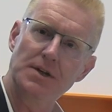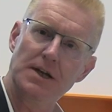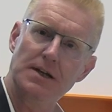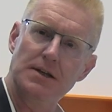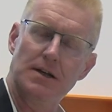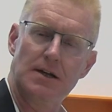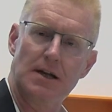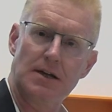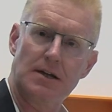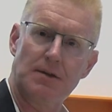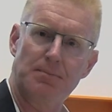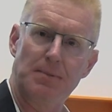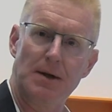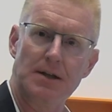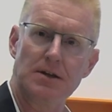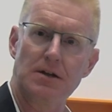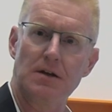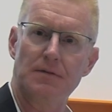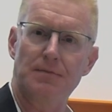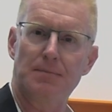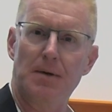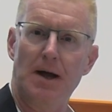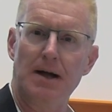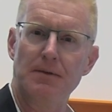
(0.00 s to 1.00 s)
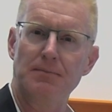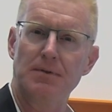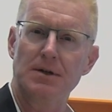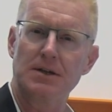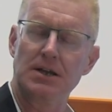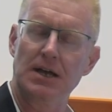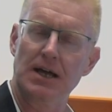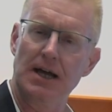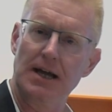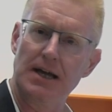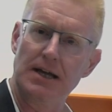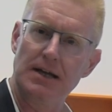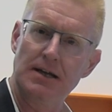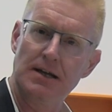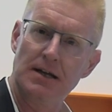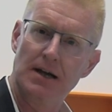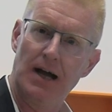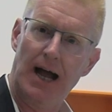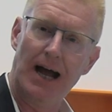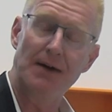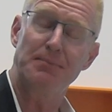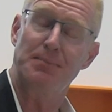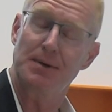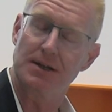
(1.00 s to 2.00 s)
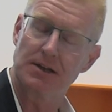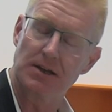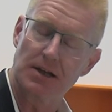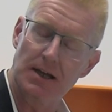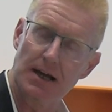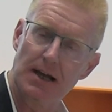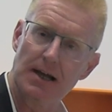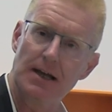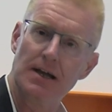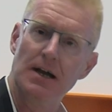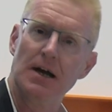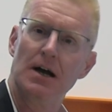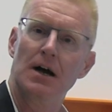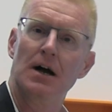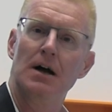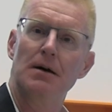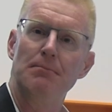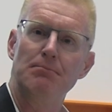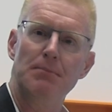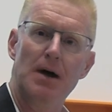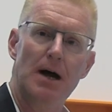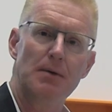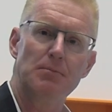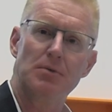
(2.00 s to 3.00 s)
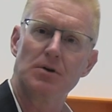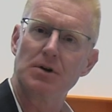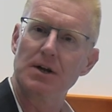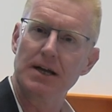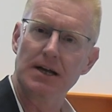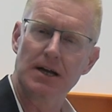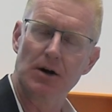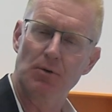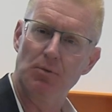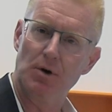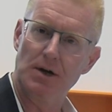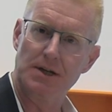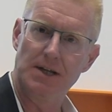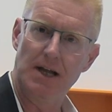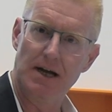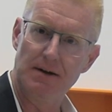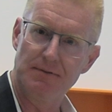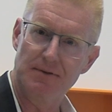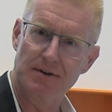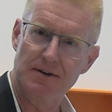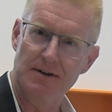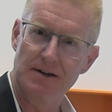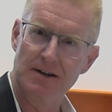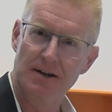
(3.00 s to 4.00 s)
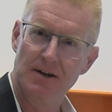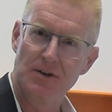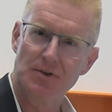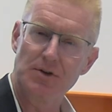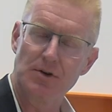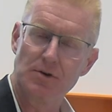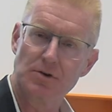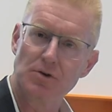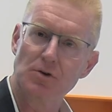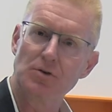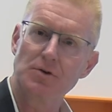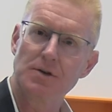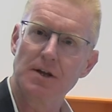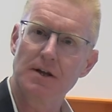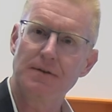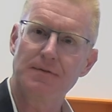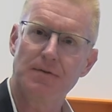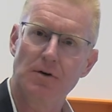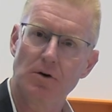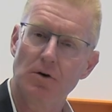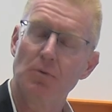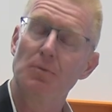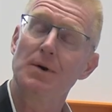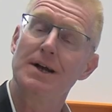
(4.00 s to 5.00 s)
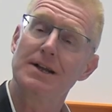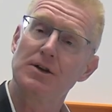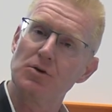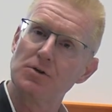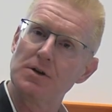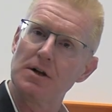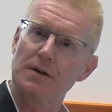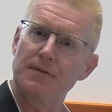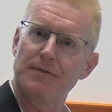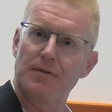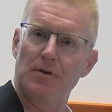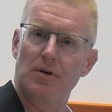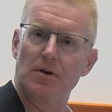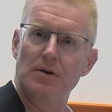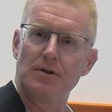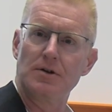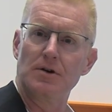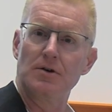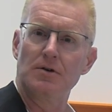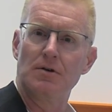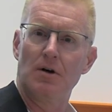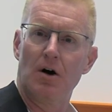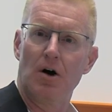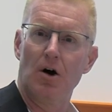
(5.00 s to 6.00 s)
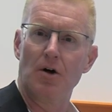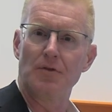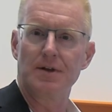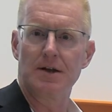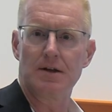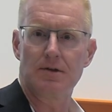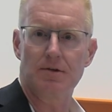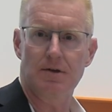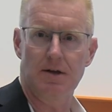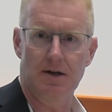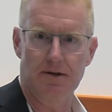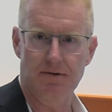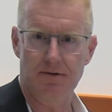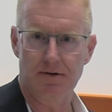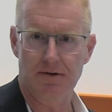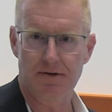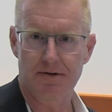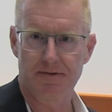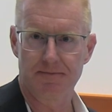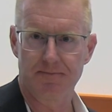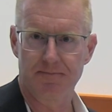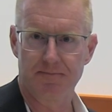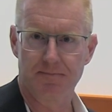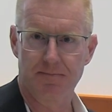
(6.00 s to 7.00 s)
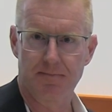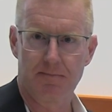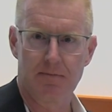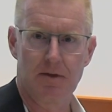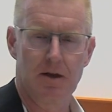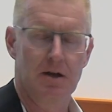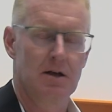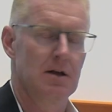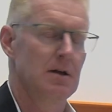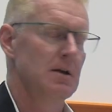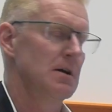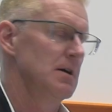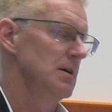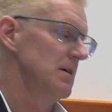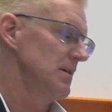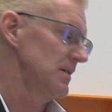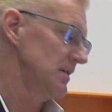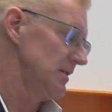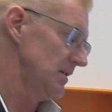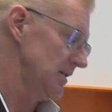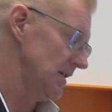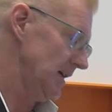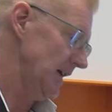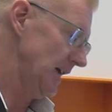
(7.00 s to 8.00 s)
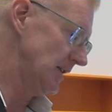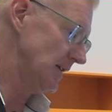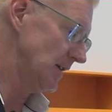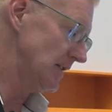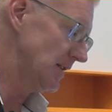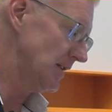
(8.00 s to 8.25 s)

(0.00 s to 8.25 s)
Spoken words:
need an expensive FPGA, memory, whatever, to do this for you. We do this for you on this sensor. In